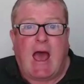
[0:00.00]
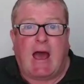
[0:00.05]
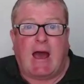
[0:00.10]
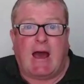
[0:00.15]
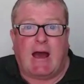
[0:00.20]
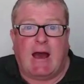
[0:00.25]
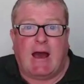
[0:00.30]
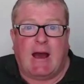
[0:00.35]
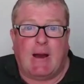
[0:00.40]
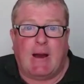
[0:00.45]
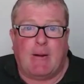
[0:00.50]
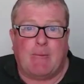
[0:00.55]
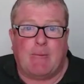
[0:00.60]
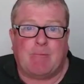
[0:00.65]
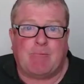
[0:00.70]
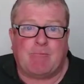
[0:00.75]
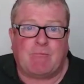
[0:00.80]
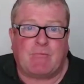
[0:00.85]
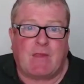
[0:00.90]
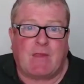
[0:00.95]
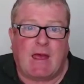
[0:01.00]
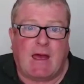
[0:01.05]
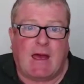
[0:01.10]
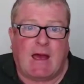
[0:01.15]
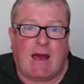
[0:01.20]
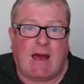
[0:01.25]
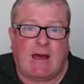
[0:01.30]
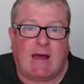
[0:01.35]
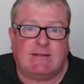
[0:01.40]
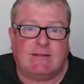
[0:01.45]
Um,
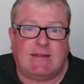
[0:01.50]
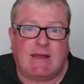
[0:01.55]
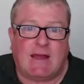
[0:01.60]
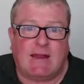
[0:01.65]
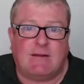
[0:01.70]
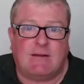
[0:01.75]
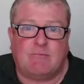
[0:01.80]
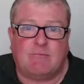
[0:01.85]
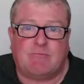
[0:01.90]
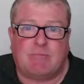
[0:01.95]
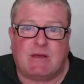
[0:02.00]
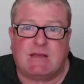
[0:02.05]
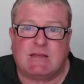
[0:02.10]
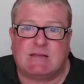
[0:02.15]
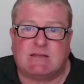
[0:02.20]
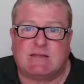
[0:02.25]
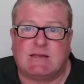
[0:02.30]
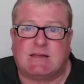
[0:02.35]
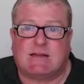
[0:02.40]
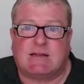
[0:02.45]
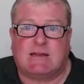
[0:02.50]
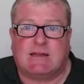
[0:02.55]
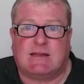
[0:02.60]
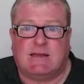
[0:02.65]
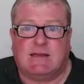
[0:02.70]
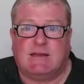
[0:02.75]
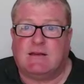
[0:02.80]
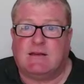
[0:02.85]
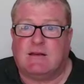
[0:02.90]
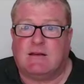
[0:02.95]
and then
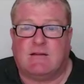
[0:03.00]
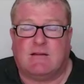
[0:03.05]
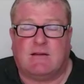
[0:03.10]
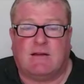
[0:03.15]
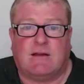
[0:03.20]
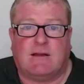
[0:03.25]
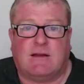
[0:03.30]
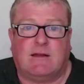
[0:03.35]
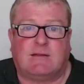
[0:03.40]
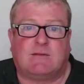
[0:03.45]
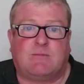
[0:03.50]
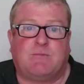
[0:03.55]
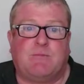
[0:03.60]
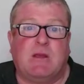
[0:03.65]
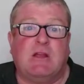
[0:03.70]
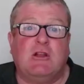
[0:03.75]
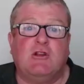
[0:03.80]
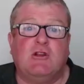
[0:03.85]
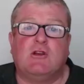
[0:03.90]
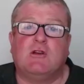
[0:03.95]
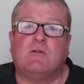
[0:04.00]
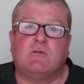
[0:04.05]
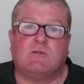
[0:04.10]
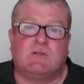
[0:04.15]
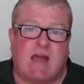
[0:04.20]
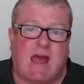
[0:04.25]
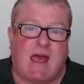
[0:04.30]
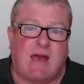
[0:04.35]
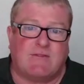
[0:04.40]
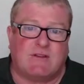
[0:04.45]
basically it's been
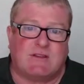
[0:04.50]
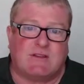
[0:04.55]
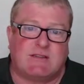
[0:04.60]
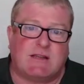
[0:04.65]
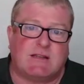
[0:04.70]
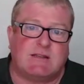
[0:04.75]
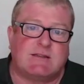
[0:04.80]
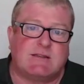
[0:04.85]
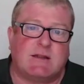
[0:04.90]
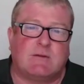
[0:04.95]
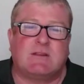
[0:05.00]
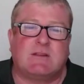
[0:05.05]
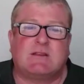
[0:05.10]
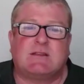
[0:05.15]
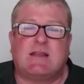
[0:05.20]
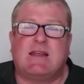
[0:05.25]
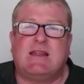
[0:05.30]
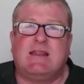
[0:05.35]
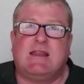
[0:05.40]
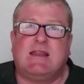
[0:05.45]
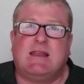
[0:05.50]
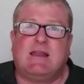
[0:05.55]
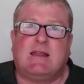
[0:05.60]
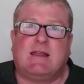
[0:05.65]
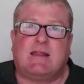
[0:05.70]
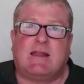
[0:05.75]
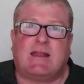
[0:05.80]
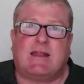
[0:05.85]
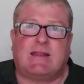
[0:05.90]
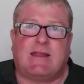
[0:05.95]
used ever since. Now,
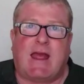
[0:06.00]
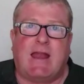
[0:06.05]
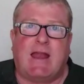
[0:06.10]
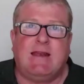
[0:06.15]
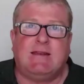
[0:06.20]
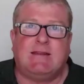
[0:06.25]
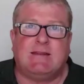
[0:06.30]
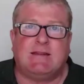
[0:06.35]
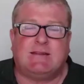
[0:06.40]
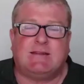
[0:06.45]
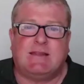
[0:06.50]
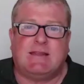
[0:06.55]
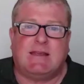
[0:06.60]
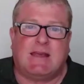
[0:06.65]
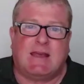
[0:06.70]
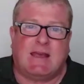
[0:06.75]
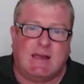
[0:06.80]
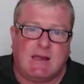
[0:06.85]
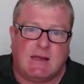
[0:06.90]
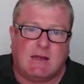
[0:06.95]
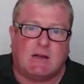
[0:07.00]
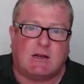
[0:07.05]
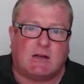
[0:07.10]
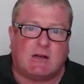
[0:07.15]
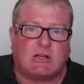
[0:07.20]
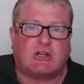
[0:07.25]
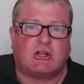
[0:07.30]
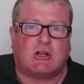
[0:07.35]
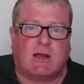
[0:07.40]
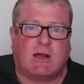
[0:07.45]
it entered the
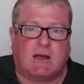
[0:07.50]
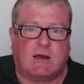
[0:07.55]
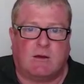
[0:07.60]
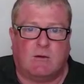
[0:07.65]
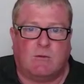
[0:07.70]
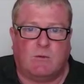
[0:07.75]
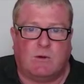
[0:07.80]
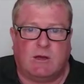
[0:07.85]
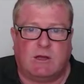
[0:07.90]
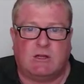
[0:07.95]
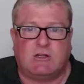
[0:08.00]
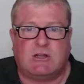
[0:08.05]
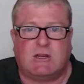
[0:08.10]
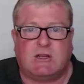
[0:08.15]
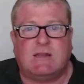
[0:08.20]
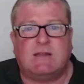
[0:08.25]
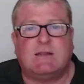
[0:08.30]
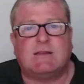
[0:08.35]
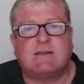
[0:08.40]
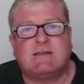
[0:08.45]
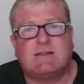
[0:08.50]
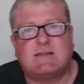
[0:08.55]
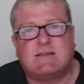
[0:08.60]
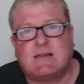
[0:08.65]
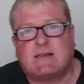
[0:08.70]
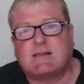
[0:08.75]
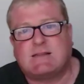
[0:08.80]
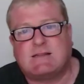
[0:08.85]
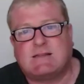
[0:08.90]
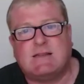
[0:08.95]
English language in the
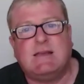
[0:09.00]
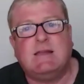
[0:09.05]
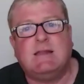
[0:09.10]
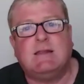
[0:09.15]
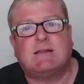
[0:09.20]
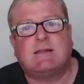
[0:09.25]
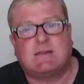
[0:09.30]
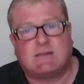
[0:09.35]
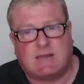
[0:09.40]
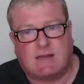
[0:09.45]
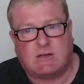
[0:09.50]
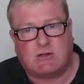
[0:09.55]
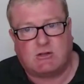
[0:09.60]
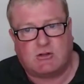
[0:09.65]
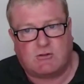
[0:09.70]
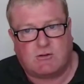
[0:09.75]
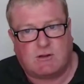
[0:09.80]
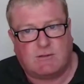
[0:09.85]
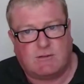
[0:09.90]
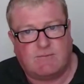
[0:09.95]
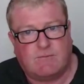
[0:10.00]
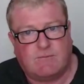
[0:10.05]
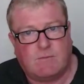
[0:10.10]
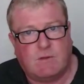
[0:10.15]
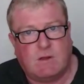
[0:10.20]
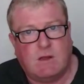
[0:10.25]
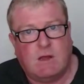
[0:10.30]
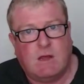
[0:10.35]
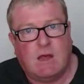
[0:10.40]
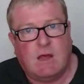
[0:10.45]
16th century.
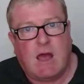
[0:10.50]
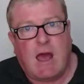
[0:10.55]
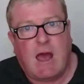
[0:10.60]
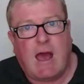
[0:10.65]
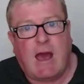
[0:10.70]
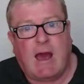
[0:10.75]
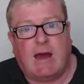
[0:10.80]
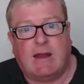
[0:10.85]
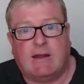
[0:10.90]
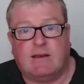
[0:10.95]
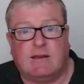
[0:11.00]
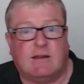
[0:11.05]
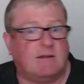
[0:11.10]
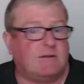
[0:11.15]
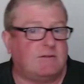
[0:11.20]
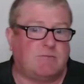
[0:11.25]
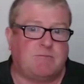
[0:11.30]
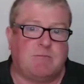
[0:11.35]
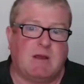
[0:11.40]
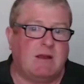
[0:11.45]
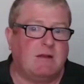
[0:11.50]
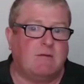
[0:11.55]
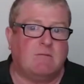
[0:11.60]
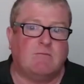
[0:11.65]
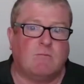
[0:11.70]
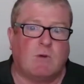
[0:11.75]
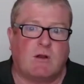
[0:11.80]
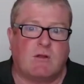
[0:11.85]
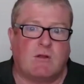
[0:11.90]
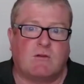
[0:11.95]
And it's
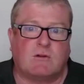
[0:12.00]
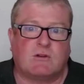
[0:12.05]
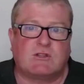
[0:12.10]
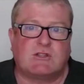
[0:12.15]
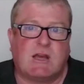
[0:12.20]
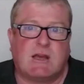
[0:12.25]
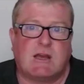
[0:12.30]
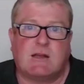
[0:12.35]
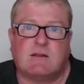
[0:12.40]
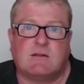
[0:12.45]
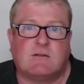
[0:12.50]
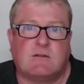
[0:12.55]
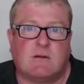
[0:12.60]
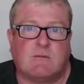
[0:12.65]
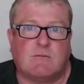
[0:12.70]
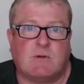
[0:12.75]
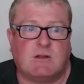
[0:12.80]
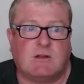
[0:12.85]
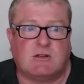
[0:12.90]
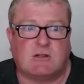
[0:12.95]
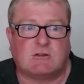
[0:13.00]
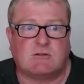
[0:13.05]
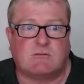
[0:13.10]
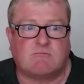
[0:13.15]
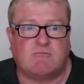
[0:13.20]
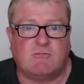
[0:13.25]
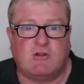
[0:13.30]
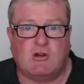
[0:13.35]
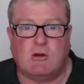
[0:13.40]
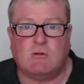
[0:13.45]
been one of those sayings that we just
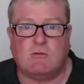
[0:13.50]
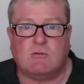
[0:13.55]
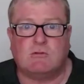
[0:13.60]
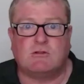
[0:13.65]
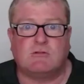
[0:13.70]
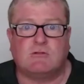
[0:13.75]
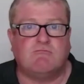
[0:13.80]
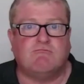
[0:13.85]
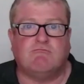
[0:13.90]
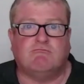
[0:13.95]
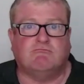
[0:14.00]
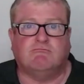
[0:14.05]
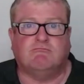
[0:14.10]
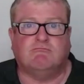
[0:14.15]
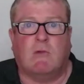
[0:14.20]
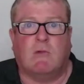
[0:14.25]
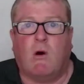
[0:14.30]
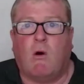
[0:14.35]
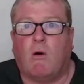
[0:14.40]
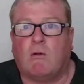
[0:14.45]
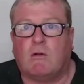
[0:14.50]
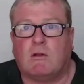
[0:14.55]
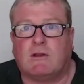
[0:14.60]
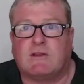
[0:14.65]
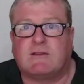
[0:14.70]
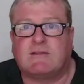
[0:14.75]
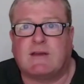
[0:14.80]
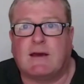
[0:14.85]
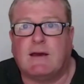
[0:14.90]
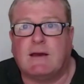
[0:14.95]
use all
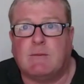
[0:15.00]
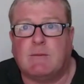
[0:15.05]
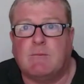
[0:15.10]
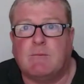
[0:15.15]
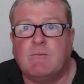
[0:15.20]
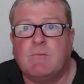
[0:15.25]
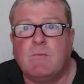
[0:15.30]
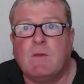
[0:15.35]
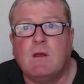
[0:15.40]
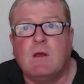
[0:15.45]
the time.